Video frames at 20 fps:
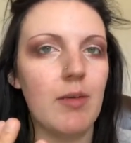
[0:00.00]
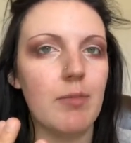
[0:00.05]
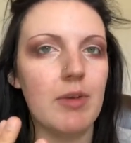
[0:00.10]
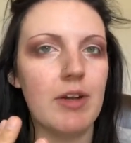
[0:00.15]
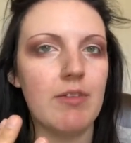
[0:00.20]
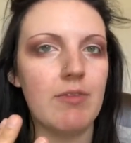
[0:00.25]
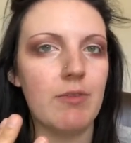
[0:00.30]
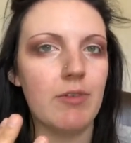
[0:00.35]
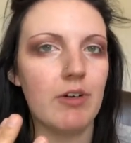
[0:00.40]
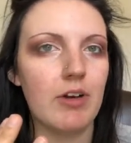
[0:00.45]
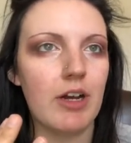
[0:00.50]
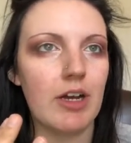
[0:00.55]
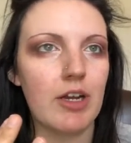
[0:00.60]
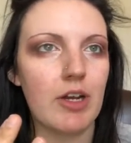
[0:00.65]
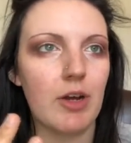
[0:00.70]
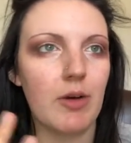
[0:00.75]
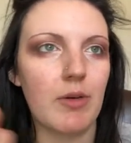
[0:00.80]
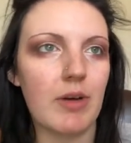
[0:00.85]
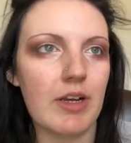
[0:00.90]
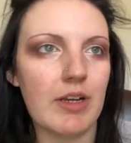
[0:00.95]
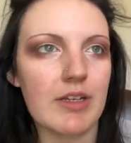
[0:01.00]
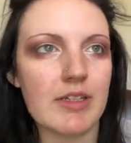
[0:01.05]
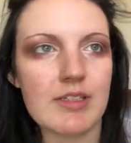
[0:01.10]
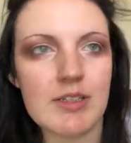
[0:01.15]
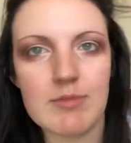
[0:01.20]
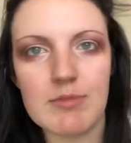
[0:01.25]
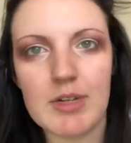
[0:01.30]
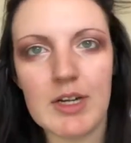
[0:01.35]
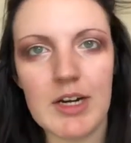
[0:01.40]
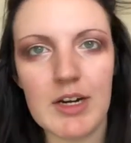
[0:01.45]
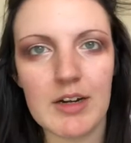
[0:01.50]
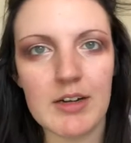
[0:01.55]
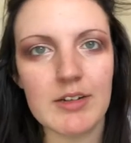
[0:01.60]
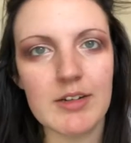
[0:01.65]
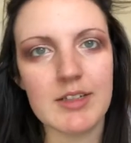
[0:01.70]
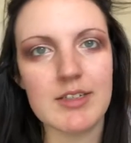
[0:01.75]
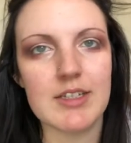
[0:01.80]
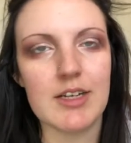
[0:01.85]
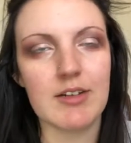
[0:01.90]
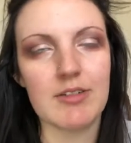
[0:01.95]
but if we're like going somewhere,
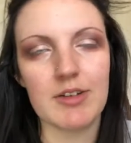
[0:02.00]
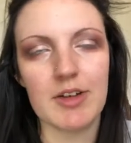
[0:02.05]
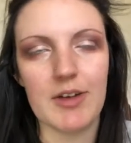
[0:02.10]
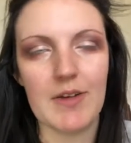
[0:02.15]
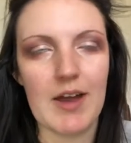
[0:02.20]
because I don't go